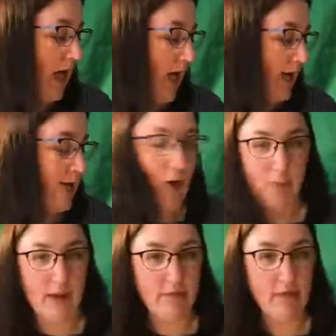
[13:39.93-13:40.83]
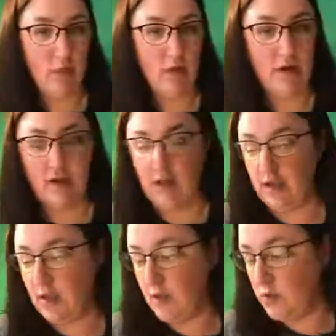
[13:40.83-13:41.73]
I hope everyone
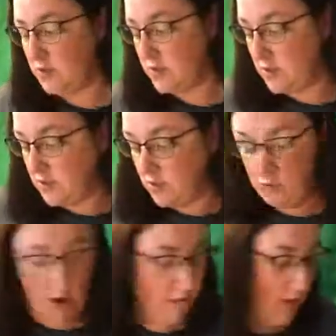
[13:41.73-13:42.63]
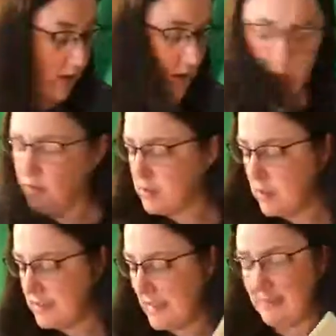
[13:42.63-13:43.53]
goes to Walmart or
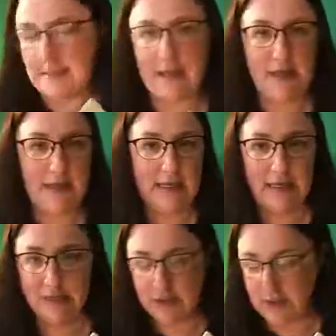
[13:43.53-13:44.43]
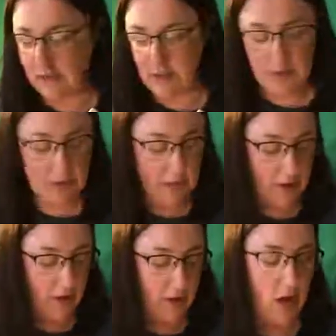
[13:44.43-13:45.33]
orders on Amazon and get yourself a wood
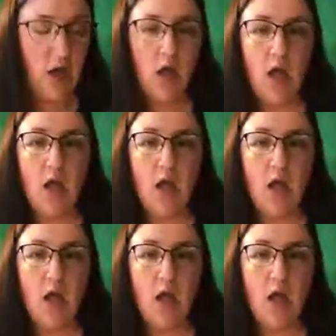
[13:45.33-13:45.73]
burner.